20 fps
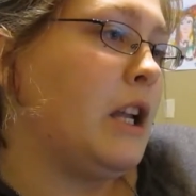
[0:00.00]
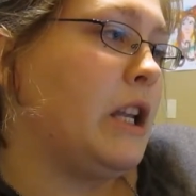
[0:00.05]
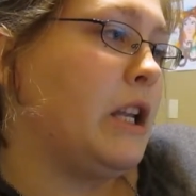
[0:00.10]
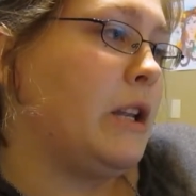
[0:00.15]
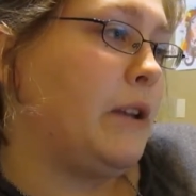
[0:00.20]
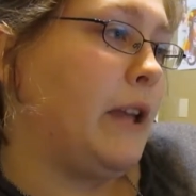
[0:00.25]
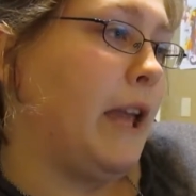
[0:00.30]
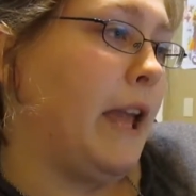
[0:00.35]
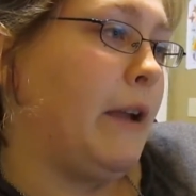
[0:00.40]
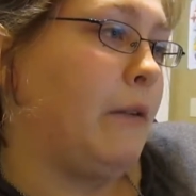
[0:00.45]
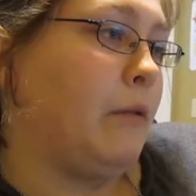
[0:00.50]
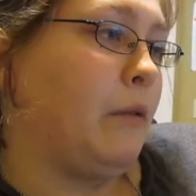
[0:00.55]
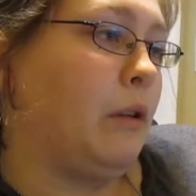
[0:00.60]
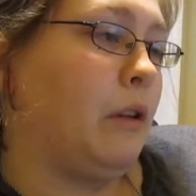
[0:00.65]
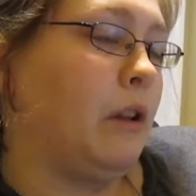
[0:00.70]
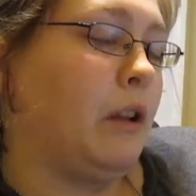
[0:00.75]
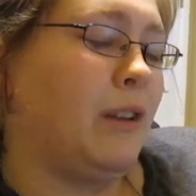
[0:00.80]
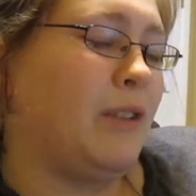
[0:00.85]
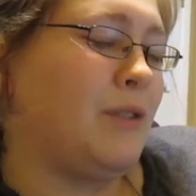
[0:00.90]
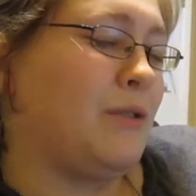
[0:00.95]
You can't
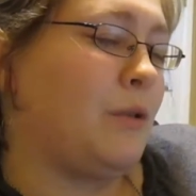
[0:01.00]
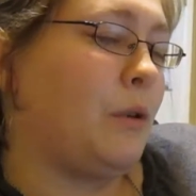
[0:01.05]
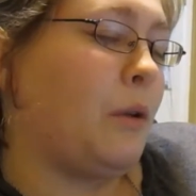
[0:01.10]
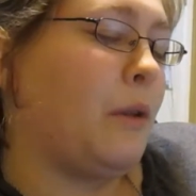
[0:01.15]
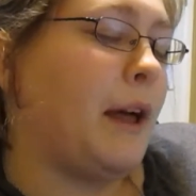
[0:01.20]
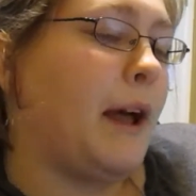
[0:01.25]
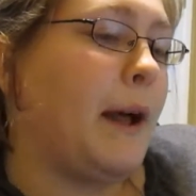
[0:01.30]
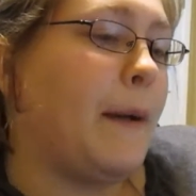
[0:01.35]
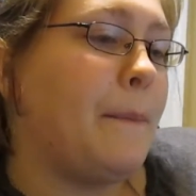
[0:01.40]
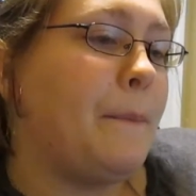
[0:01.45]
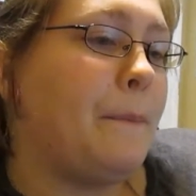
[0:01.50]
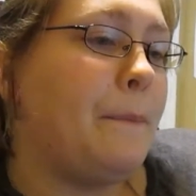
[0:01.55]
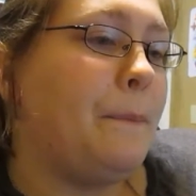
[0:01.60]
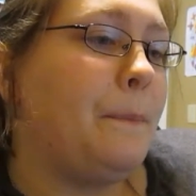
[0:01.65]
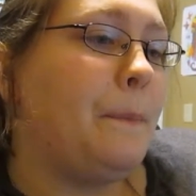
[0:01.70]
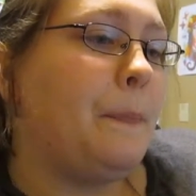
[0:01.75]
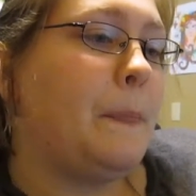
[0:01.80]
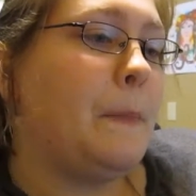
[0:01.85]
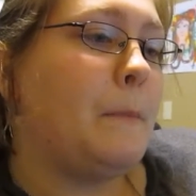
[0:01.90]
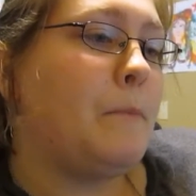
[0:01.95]
really control them.
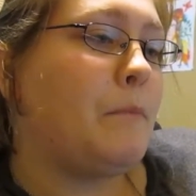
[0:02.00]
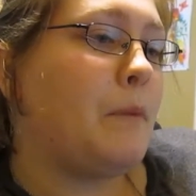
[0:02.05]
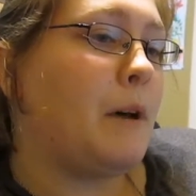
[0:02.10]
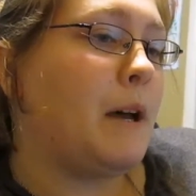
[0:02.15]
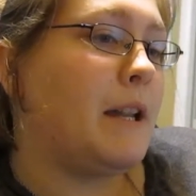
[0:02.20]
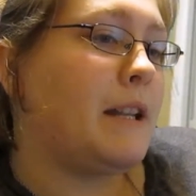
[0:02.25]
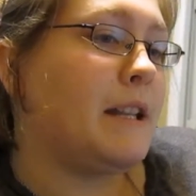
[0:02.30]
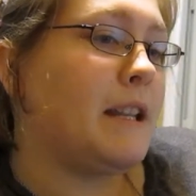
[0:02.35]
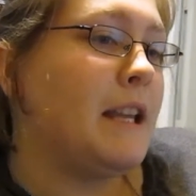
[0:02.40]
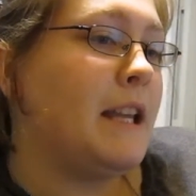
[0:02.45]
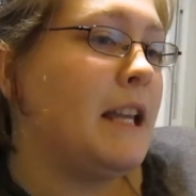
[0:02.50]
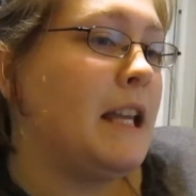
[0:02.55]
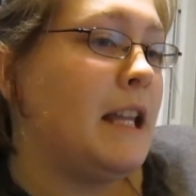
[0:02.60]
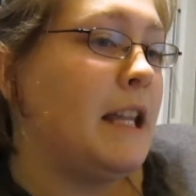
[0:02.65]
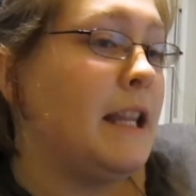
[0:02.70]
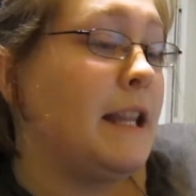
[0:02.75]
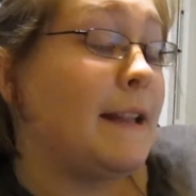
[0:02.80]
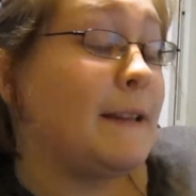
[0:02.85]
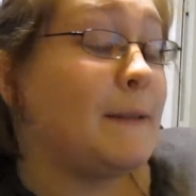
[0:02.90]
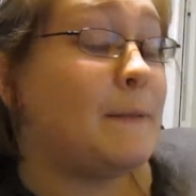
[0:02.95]
But
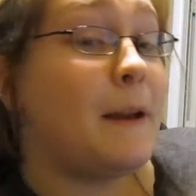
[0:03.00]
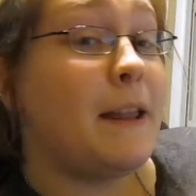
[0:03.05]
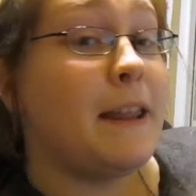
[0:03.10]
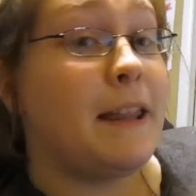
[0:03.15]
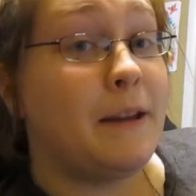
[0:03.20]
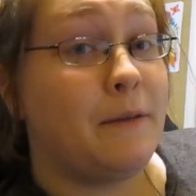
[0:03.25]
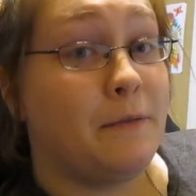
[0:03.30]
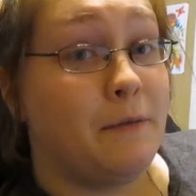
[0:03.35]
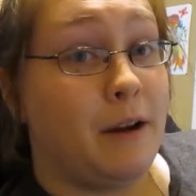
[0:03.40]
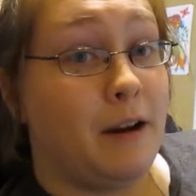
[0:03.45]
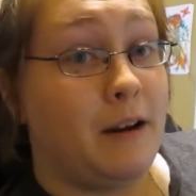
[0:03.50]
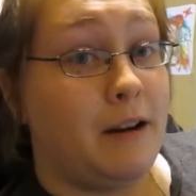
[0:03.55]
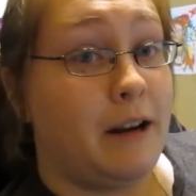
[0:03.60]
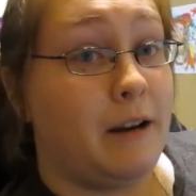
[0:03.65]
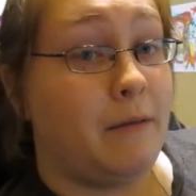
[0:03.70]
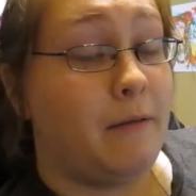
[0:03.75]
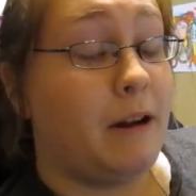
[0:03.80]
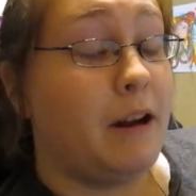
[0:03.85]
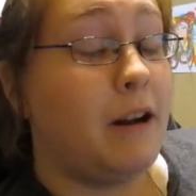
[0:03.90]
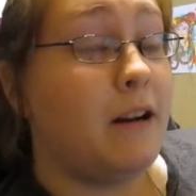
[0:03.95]
that's why I like
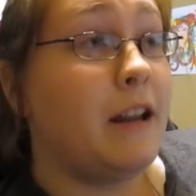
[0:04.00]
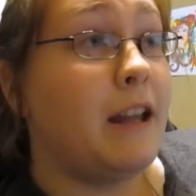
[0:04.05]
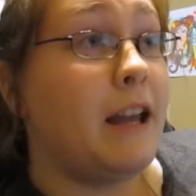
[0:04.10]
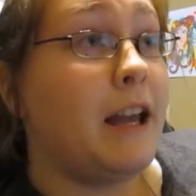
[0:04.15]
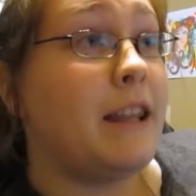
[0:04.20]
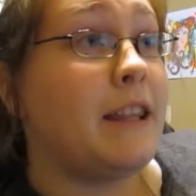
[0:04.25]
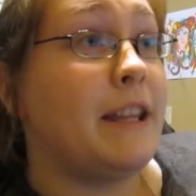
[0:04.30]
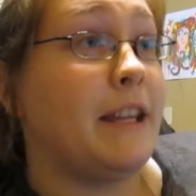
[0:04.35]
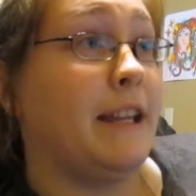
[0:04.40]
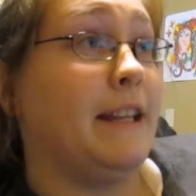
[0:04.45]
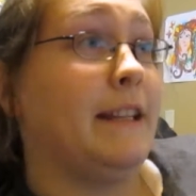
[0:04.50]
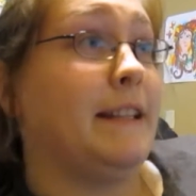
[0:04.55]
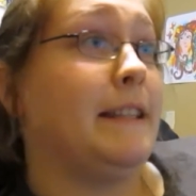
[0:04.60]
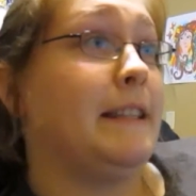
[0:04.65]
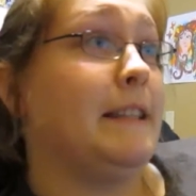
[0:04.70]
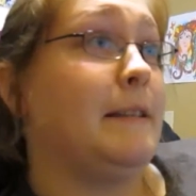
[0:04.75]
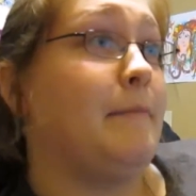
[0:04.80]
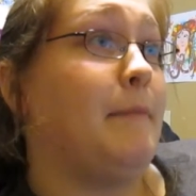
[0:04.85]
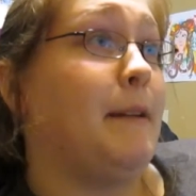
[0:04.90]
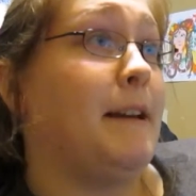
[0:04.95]
Rarity. Rarity, I think, gets
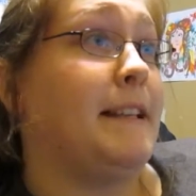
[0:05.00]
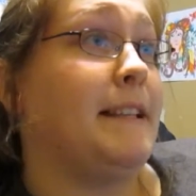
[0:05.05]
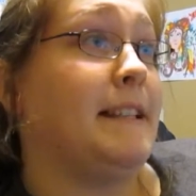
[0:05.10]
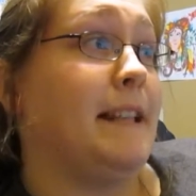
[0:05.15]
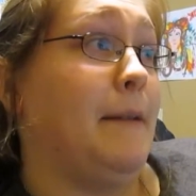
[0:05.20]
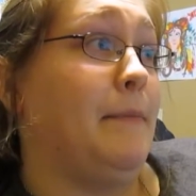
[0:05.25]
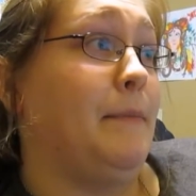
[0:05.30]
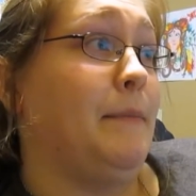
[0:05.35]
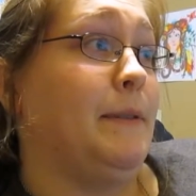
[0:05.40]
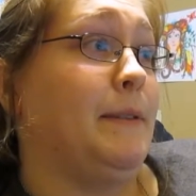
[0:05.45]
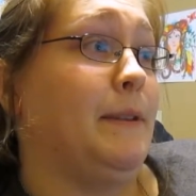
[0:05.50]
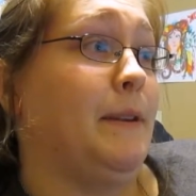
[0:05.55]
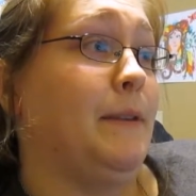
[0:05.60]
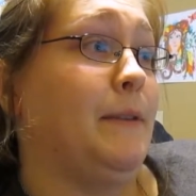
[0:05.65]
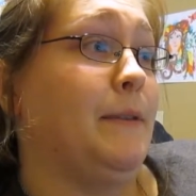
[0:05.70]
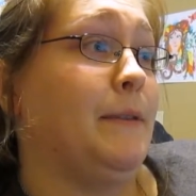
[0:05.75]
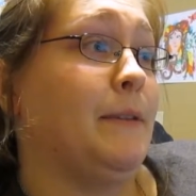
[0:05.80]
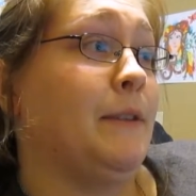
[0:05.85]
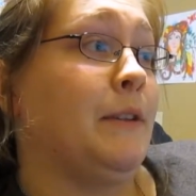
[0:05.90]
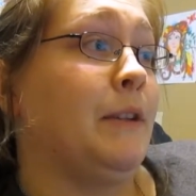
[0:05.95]
the best
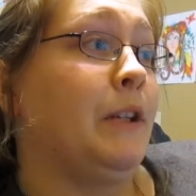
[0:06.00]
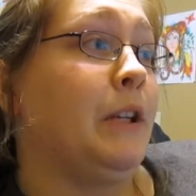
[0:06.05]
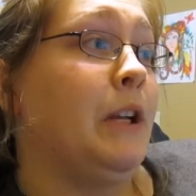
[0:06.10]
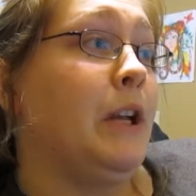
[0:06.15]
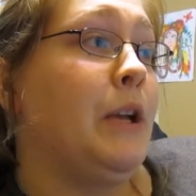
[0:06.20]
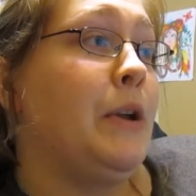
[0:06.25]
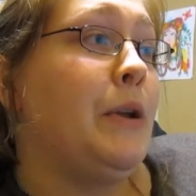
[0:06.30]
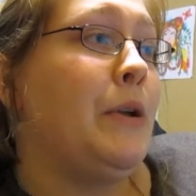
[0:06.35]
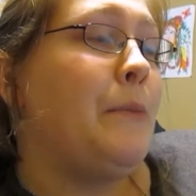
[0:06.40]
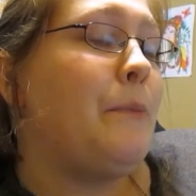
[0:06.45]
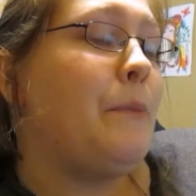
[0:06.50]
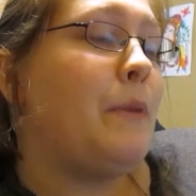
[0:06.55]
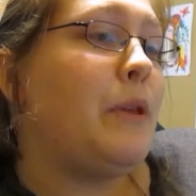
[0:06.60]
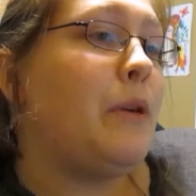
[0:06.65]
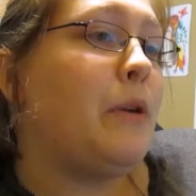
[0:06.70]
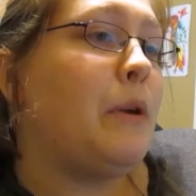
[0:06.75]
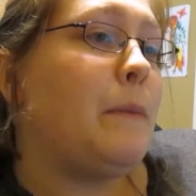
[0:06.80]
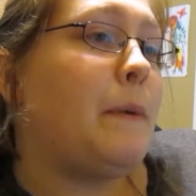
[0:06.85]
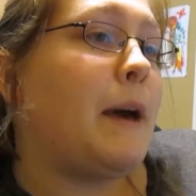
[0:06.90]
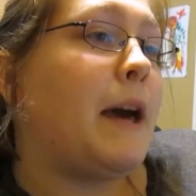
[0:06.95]
episodes. But the
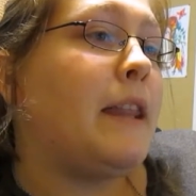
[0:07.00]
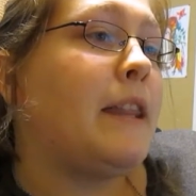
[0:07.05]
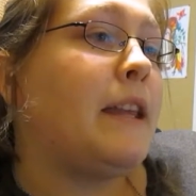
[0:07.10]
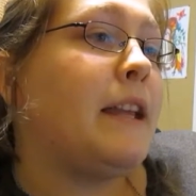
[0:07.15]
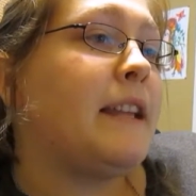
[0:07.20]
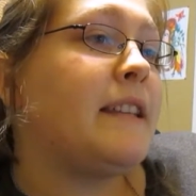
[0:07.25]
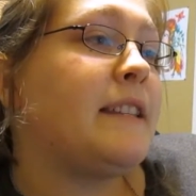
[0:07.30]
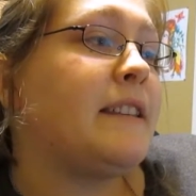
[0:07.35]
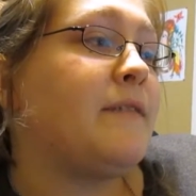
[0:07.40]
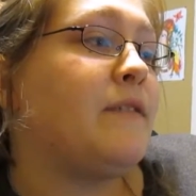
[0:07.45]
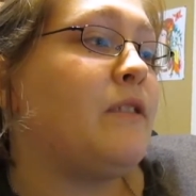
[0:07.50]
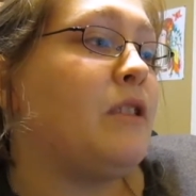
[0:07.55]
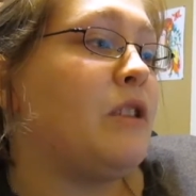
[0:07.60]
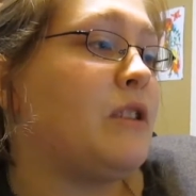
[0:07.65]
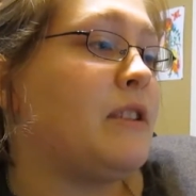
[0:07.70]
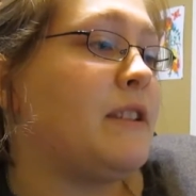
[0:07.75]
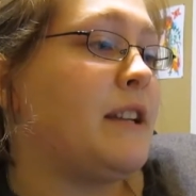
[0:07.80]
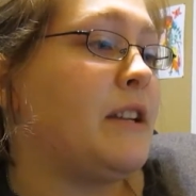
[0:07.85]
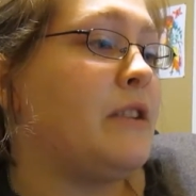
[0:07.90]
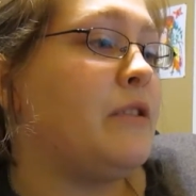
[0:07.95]
only bad thing is if
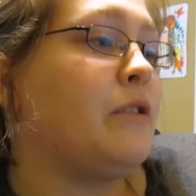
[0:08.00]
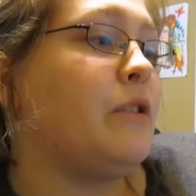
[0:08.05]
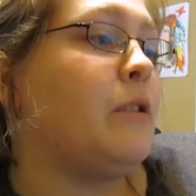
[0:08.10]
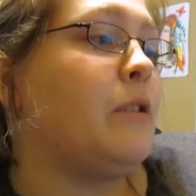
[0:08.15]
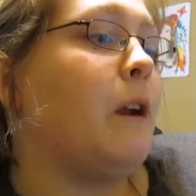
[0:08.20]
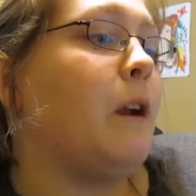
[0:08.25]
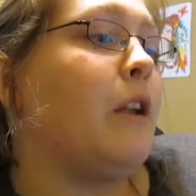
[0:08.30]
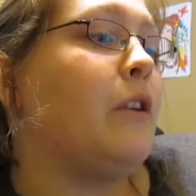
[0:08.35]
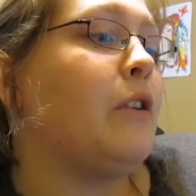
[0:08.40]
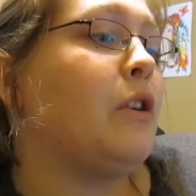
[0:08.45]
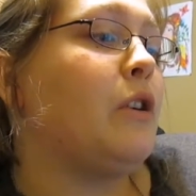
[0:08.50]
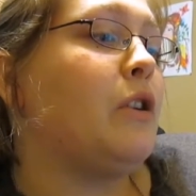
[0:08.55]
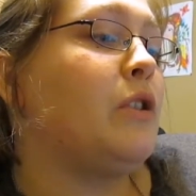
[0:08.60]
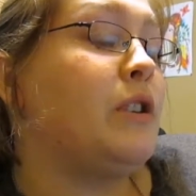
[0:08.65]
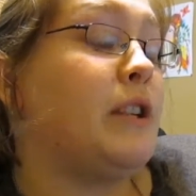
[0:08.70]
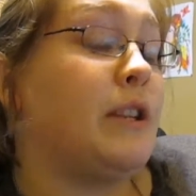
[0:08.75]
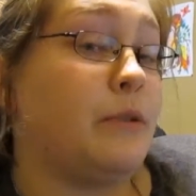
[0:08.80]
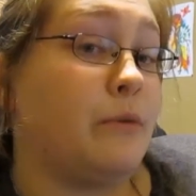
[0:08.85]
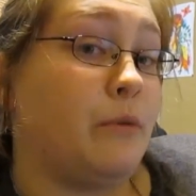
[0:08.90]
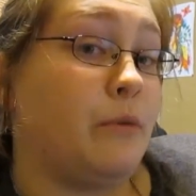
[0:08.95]
they're centered around her,
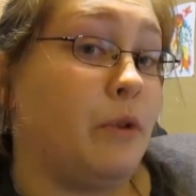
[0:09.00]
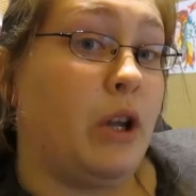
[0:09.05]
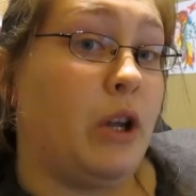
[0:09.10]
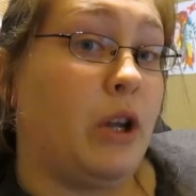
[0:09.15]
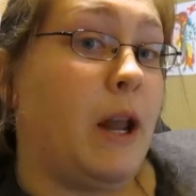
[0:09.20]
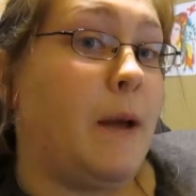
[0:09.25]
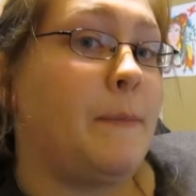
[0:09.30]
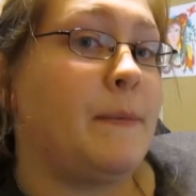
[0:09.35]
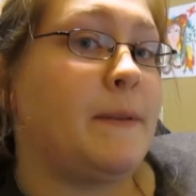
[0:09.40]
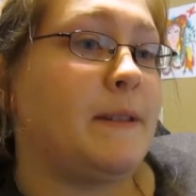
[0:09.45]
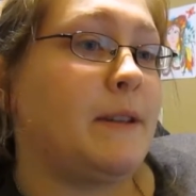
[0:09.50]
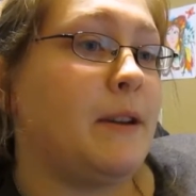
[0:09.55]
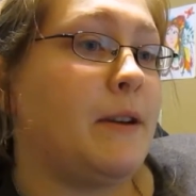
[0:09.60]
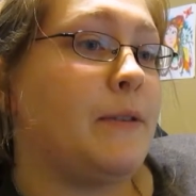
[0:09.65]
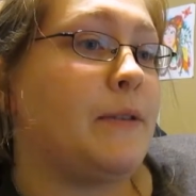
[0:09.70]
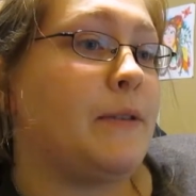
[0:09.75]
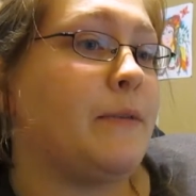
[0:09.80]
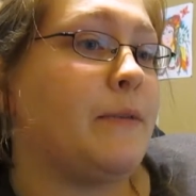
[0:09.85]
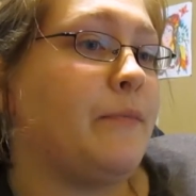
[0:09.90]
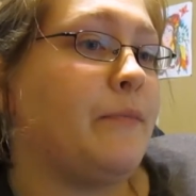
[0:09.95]
she has good
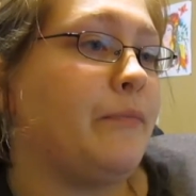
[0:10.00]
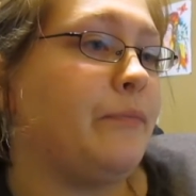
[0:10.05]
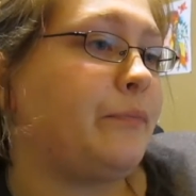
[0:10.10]
episodes.